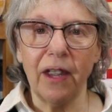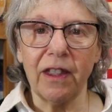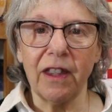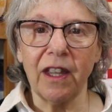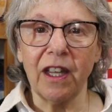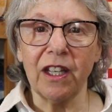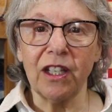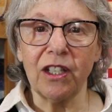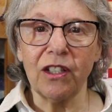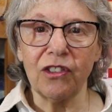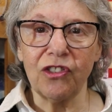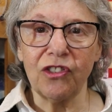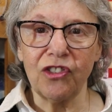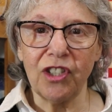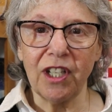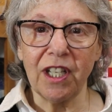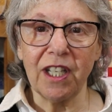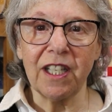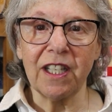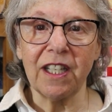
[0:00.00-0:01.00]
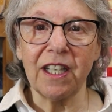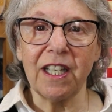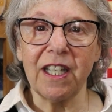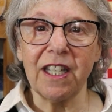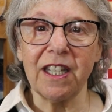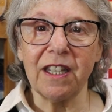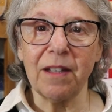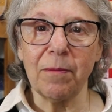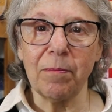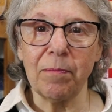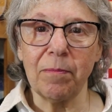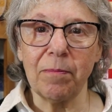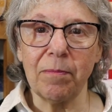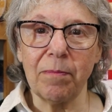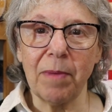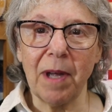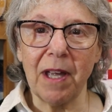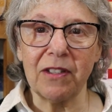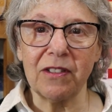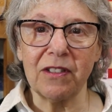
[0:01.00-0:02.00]
the little chick in the
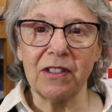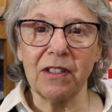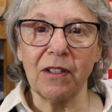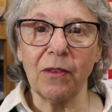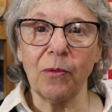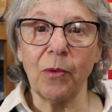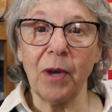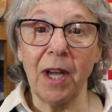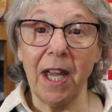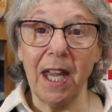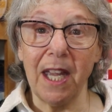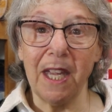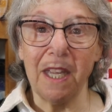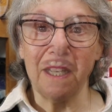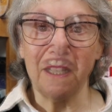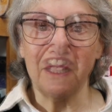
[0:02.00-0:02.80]
best way.